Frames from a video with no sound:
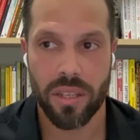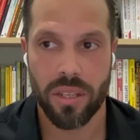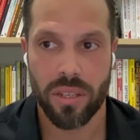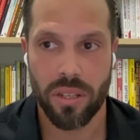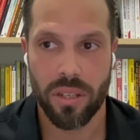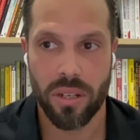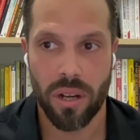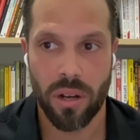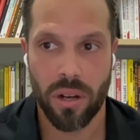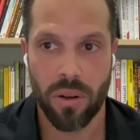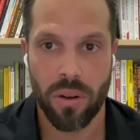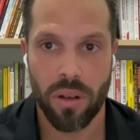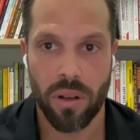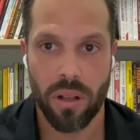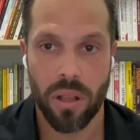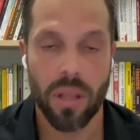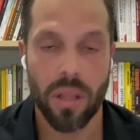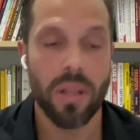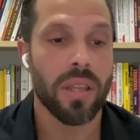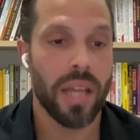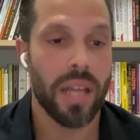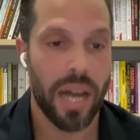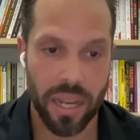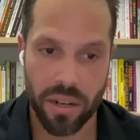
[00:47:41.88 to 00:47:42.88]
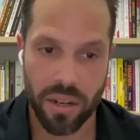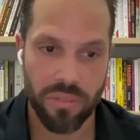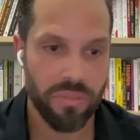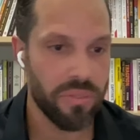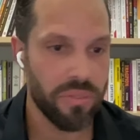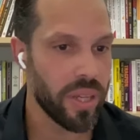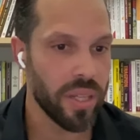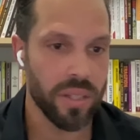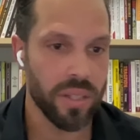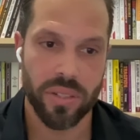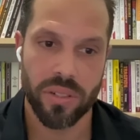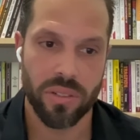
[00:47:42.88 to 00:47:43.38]
a lot of
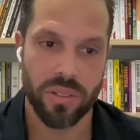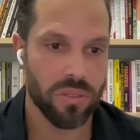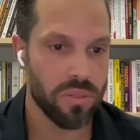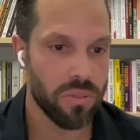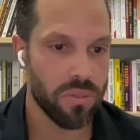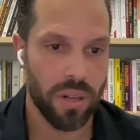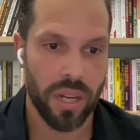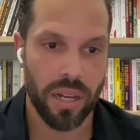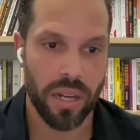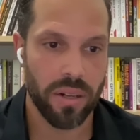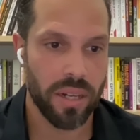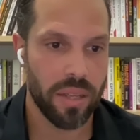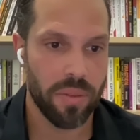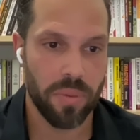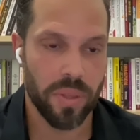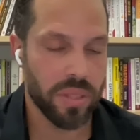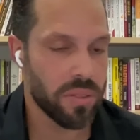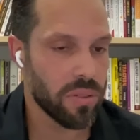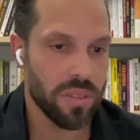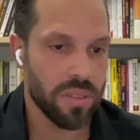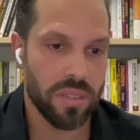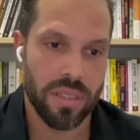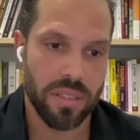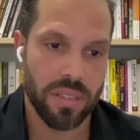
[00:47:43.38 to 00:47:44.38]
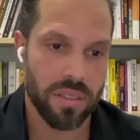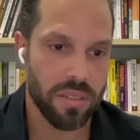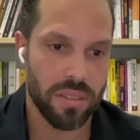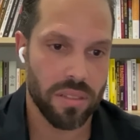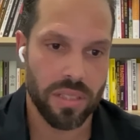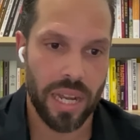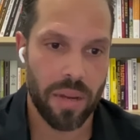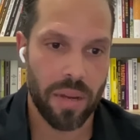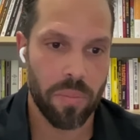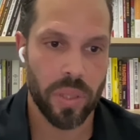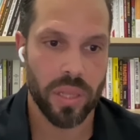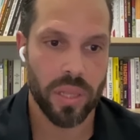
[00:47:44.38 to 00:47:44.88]
failures throughout. This
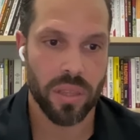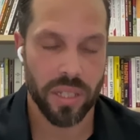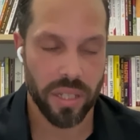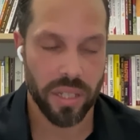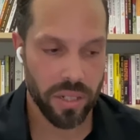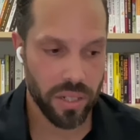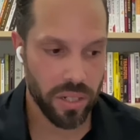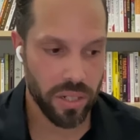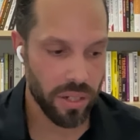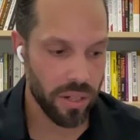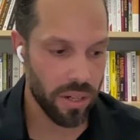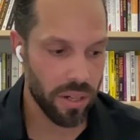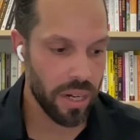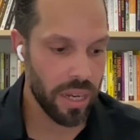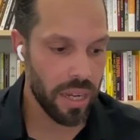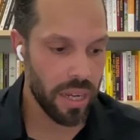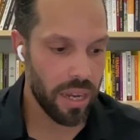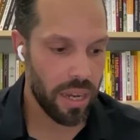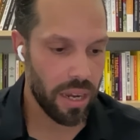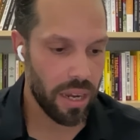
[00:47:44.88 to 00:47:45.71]
has not been linear.